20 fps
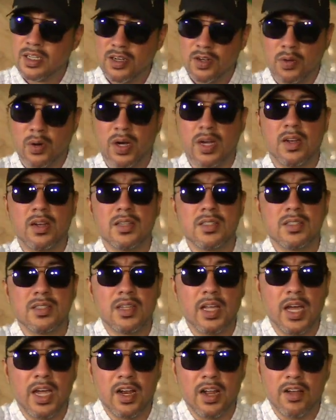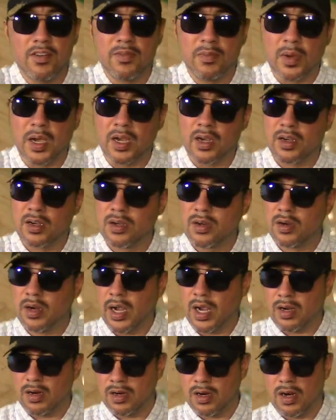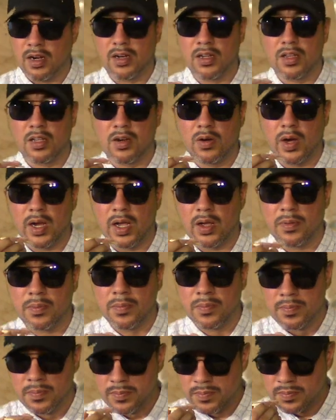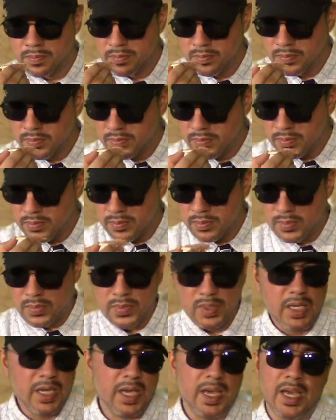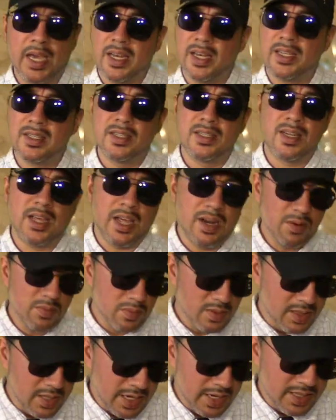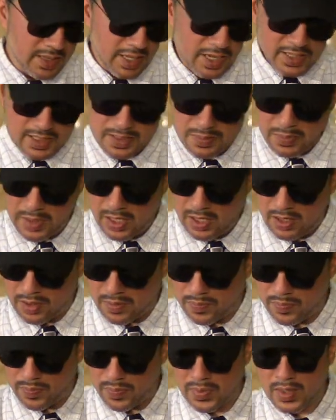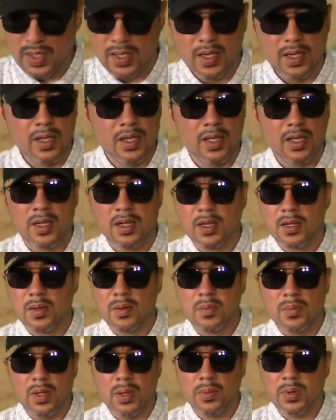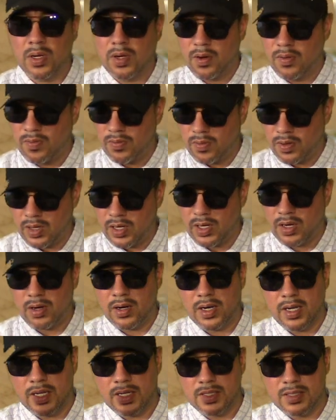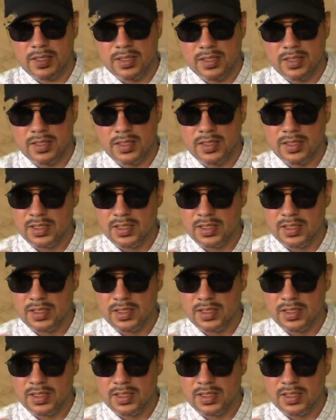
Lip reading: I wanted to slide off my cracker onto the ground. Yeah, I don't like that smell. But I'm gonna go for it. Here it is.